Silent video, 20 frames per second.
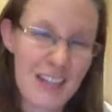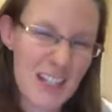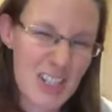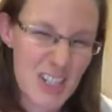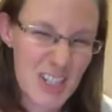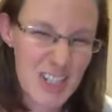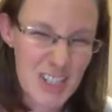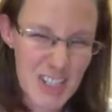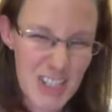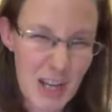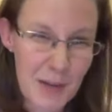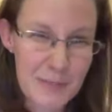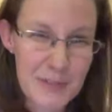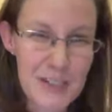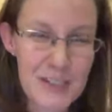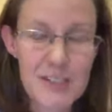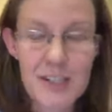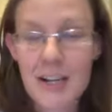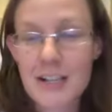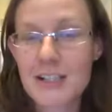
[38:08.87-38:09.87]
I should stop
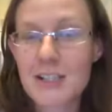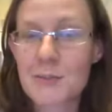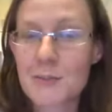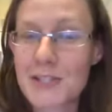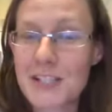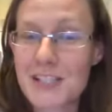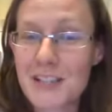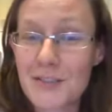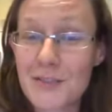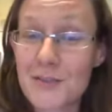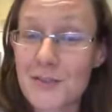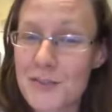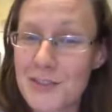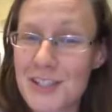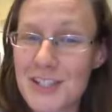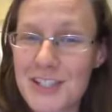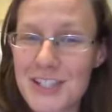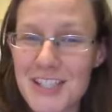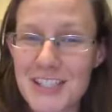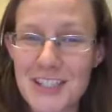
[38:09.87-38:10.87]
distracting myself and
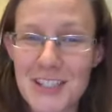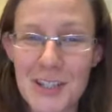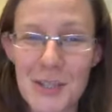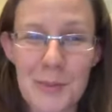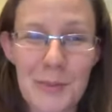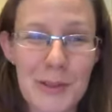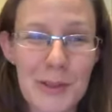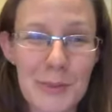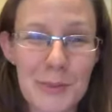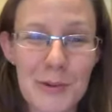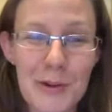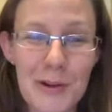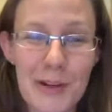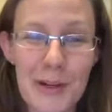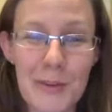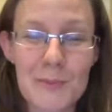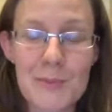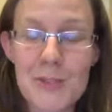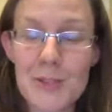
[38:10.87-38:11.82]
finish telling you about the program.